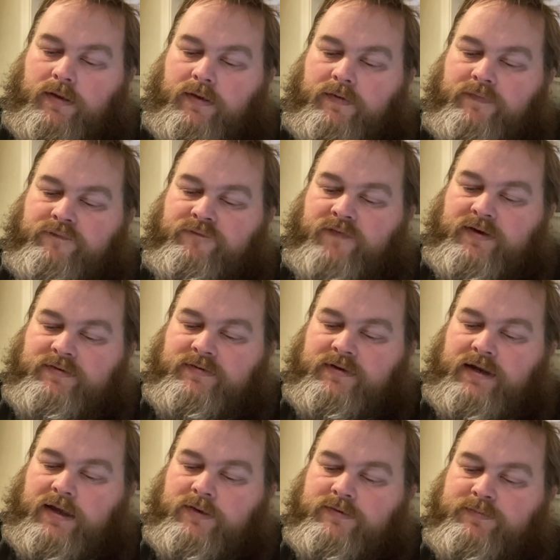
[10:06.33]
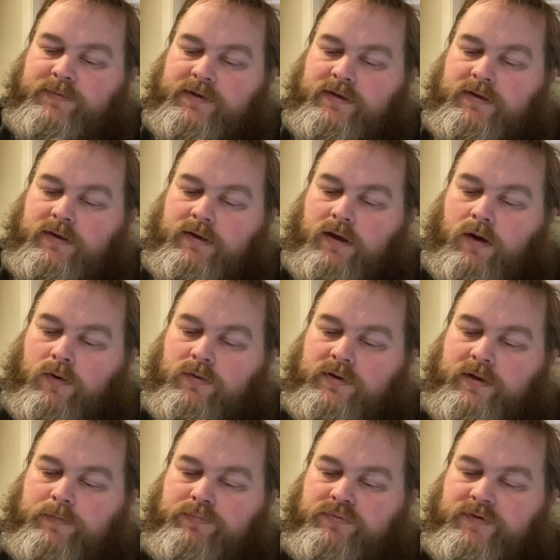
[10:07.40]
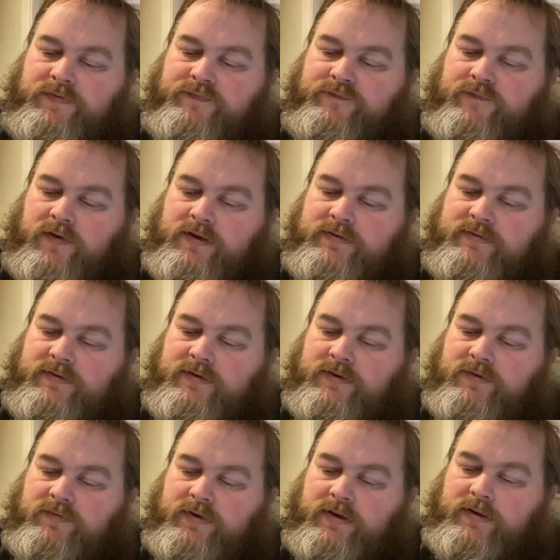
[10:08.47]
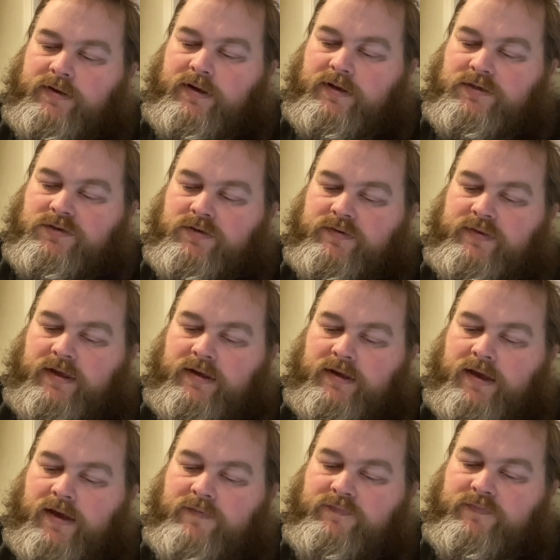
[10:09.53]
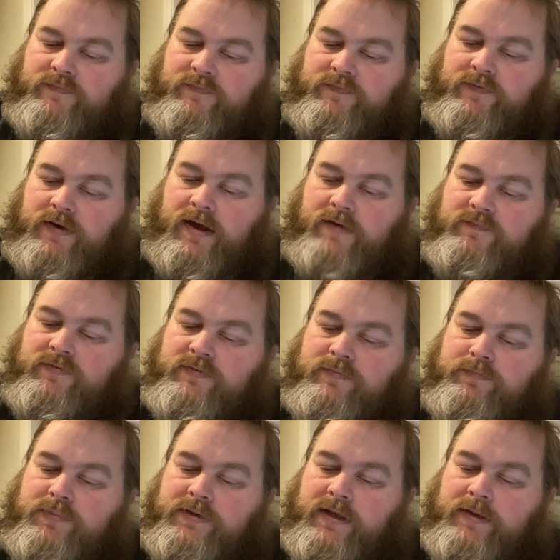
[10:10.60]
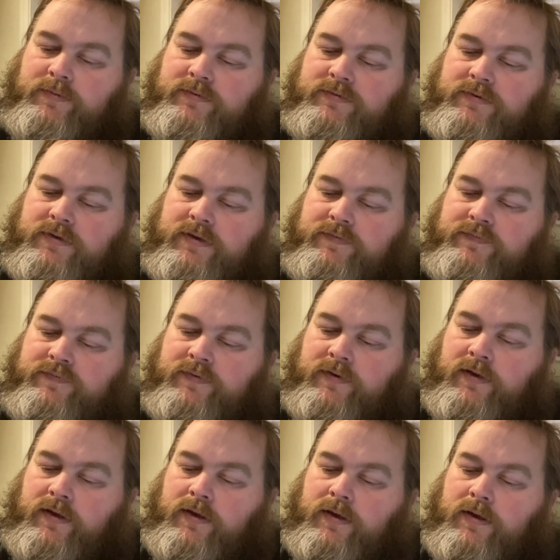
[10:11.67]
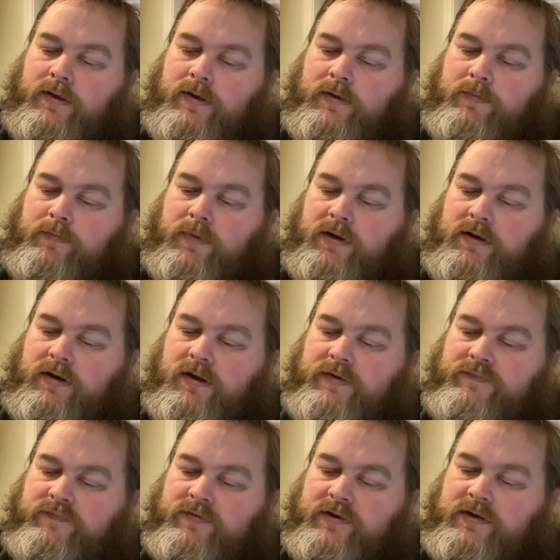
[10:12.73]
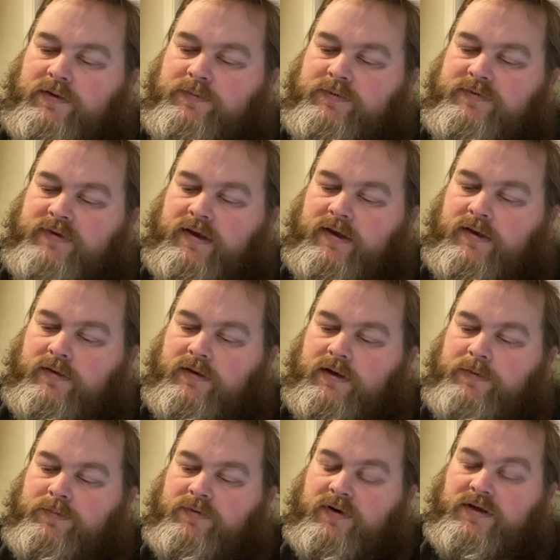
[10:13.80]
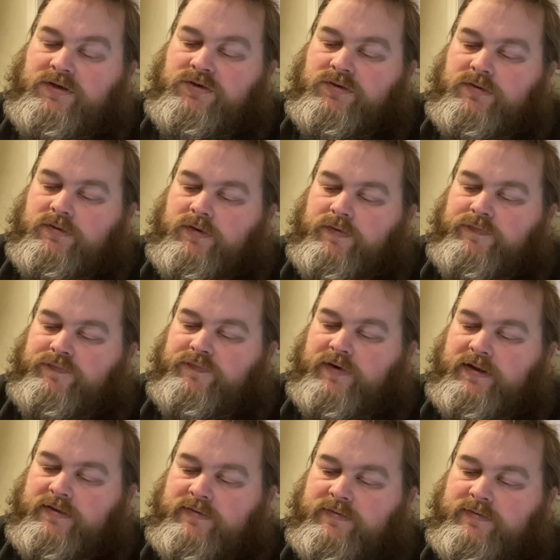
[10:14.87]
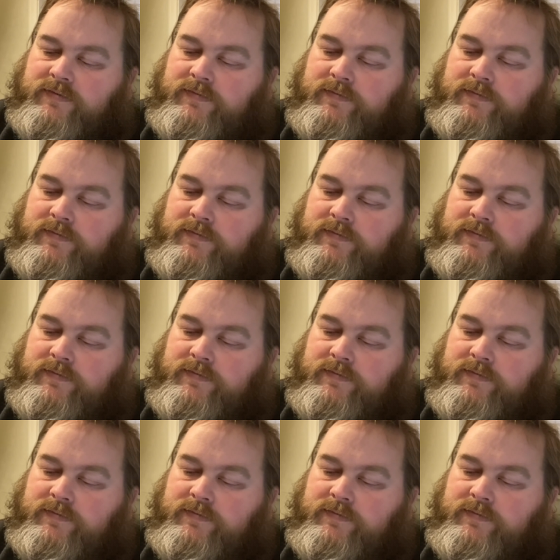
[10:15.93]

If fate allows me only a brief fighting career, I shall thank heaven for having been able to give my life for the liberation of France.